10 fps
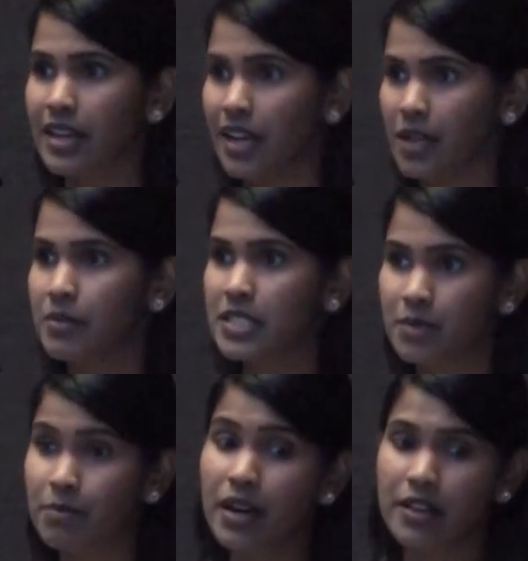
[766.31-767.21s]
elements
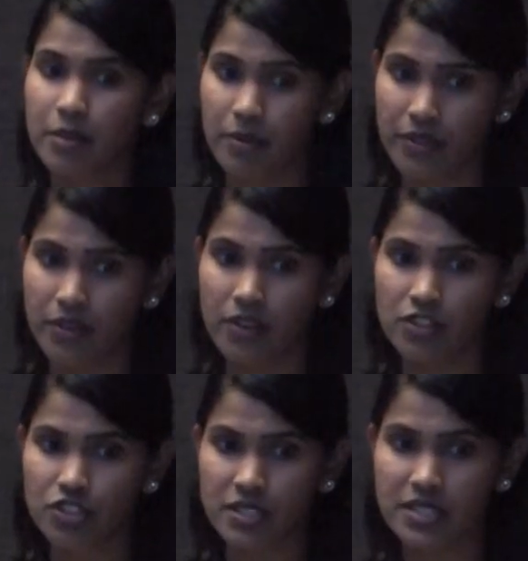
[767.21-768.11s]
by the
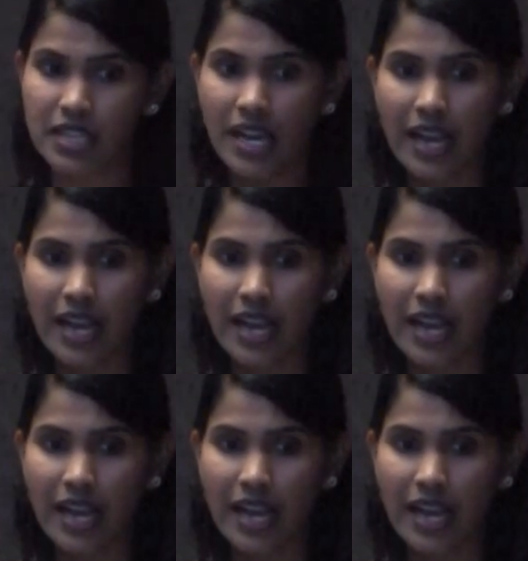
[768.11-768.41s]
pathologist.